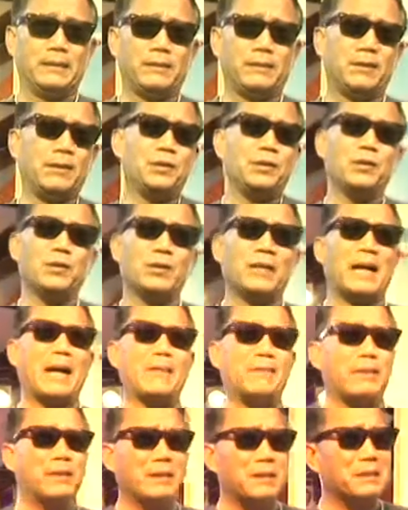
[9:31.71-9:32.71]
And you
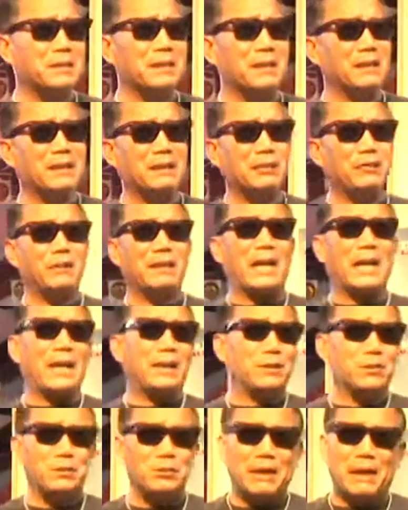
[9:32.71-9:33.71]
guys been listening, and you
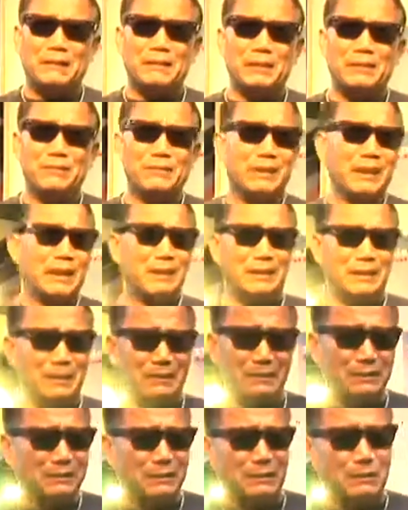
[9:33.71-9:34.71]
guys do nothing. You guys
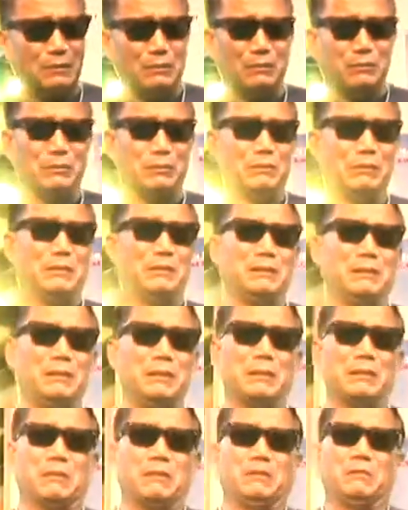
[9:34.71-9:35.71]
didn't, you
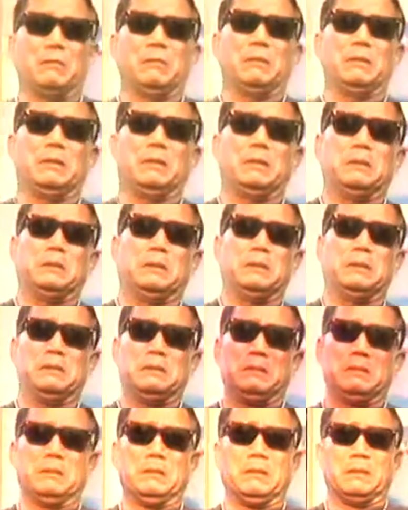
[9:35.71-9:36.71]
know,
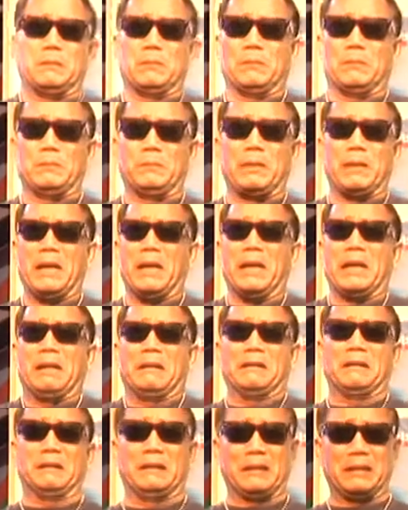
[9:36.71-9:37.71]
pay
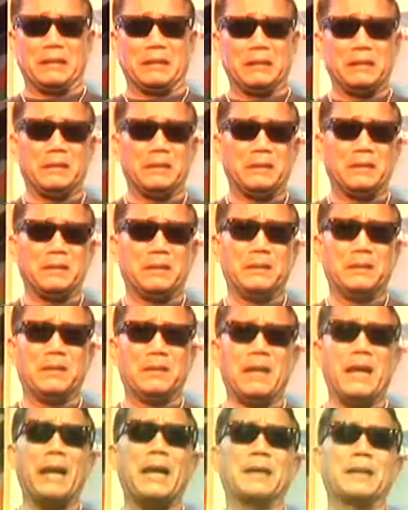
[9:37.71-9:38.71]
anything.
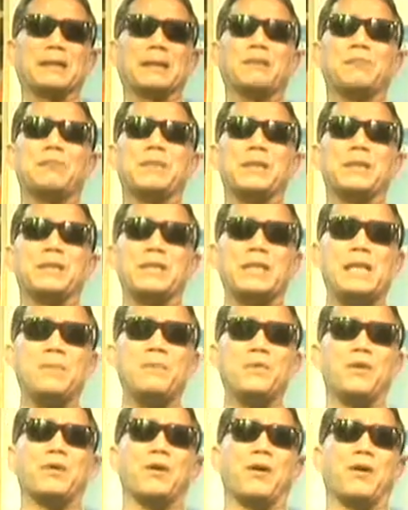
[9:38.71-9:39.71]
Hey, don't be
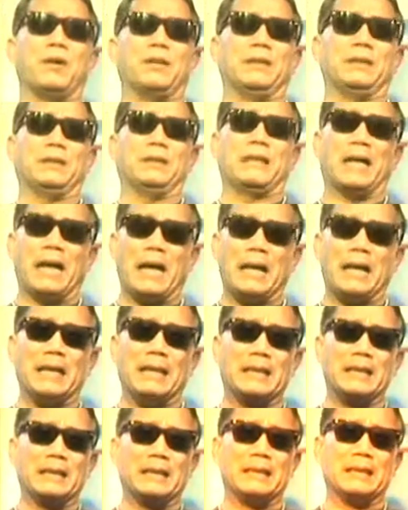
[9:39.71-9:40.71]
cheap, Charlie,
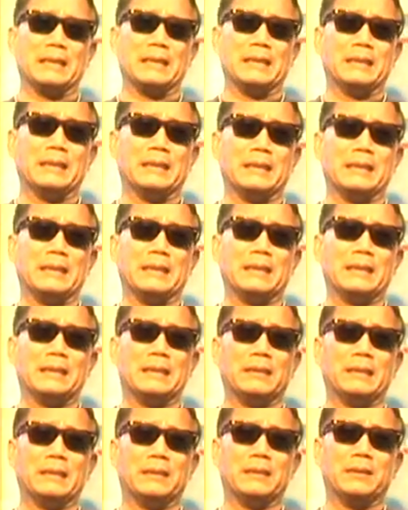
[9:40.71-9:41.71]
guy.
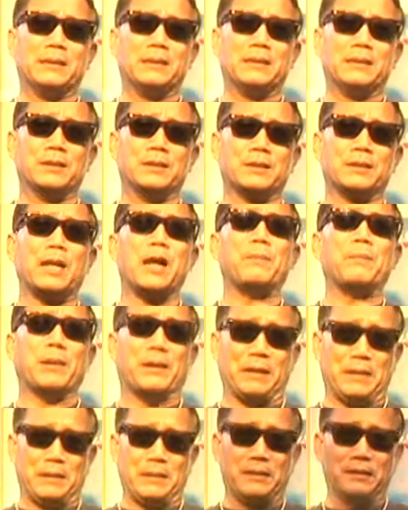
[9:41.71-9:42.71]
Stop
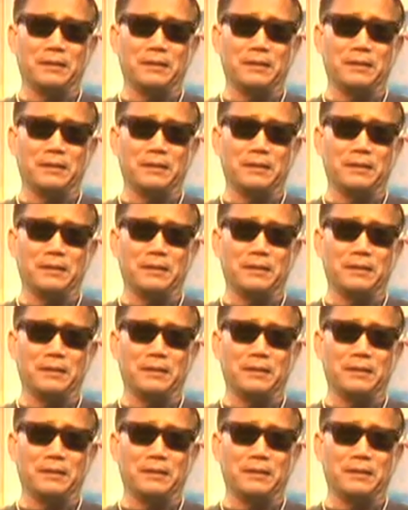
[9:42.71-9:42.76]
it!